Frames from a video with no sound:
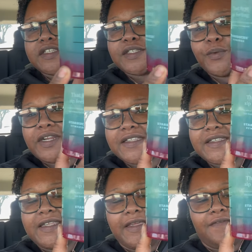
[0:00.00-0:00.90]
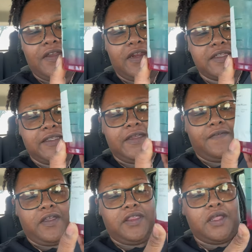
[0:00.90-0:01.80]
is what it's given. It's
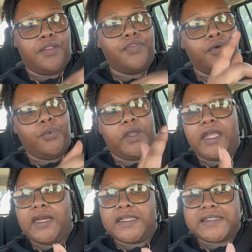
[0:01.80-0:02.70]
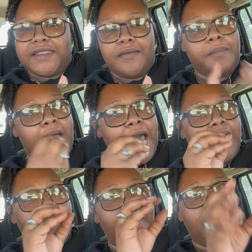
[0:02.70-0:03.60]
given the redness at the
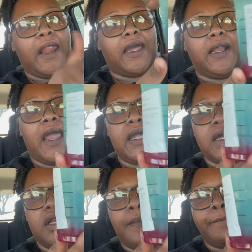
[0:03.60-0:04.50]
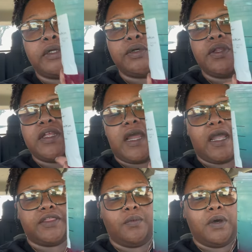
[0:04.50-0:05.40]
bottom, like a light color blue. And then I
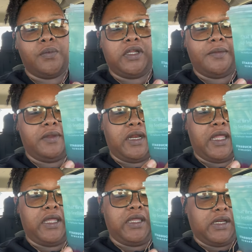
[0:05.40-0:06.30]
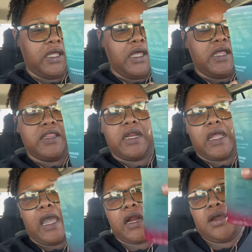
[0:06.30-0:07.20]
got the one with lemonade. then I
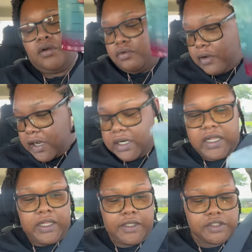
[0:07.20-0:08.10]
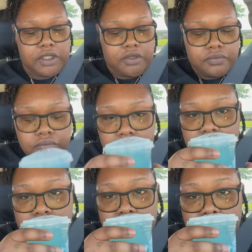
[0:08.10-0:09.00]
got a grande. So
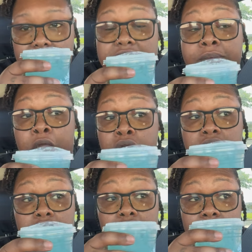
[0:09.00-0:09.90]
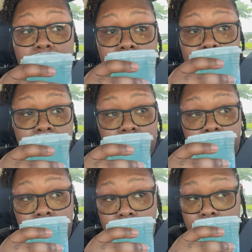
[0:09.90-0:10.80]
it smells good.
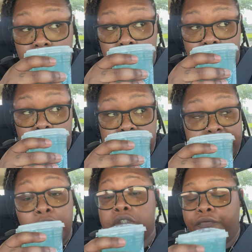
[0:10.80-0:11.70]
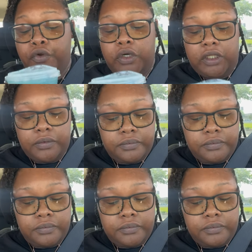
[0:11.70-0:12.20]
It smells fruity.